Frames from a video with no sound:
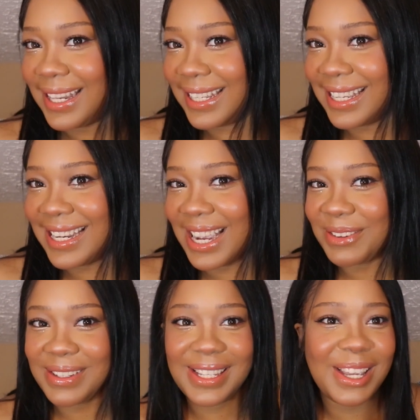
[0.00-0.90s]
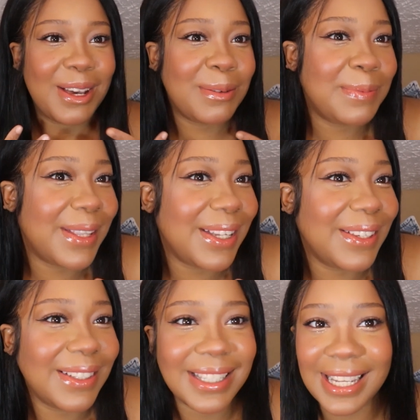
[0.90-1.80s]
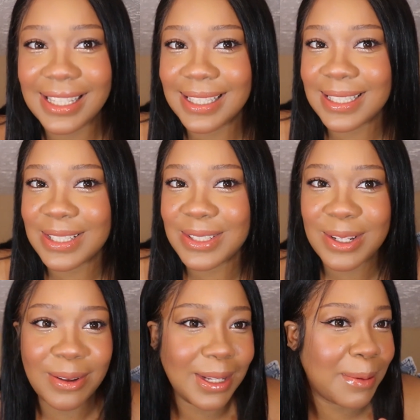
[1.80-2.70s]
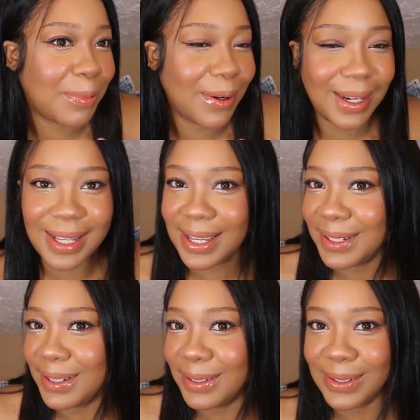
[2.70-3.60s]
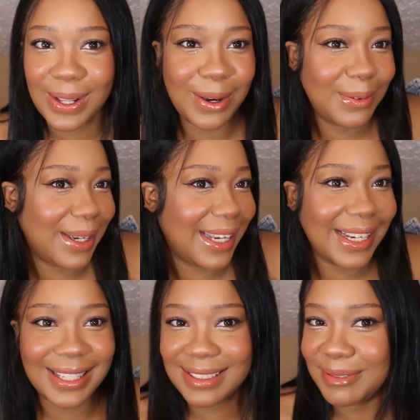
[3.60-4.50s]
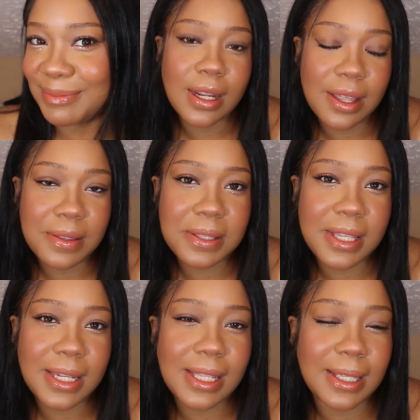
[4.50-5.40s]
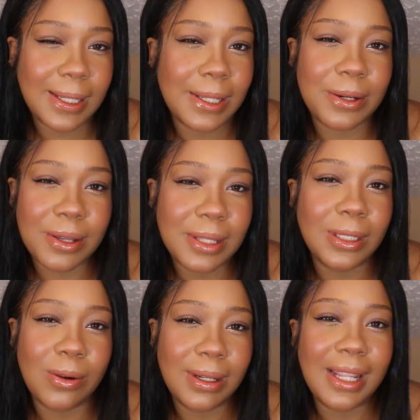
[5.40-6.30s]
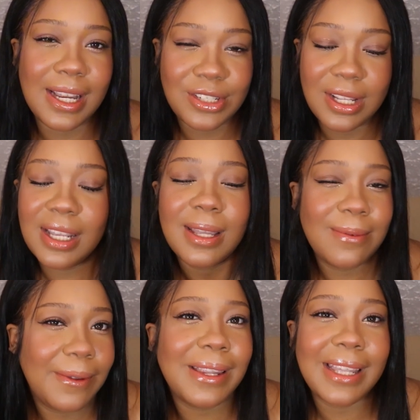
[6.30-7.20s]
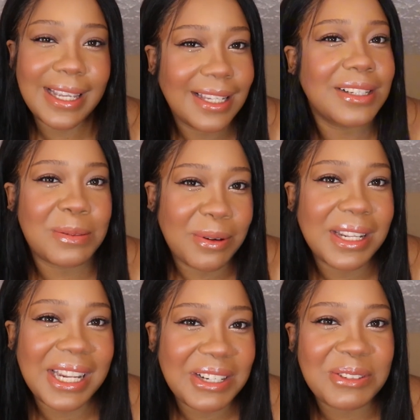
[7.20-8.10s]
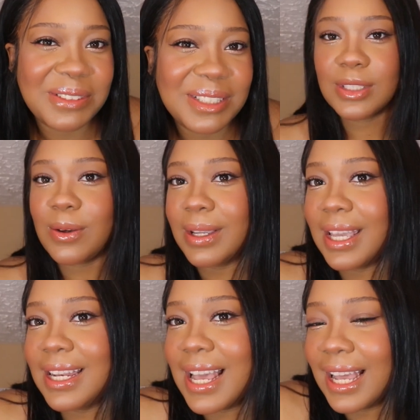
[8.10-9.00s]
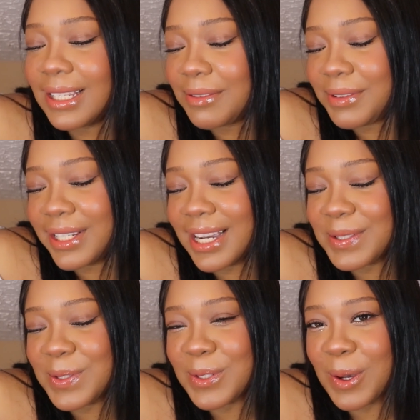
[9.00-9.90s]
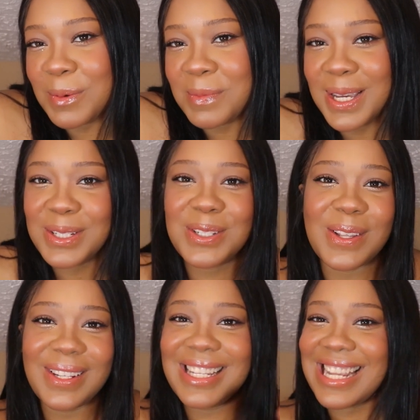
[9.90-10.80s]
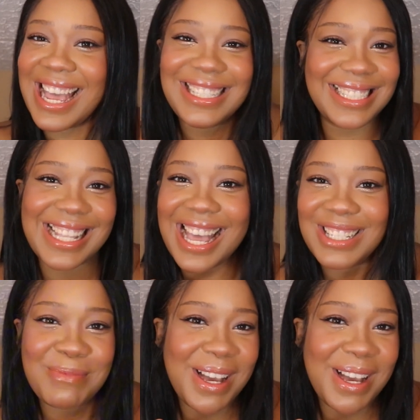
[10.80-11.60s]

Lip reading: And again, I really hope that you like this. It's so like pretty and glowy. And other than like the glitter on the lower lash line, I feel like it looks pretty natural. So again, I love you guys so much, so let's head to that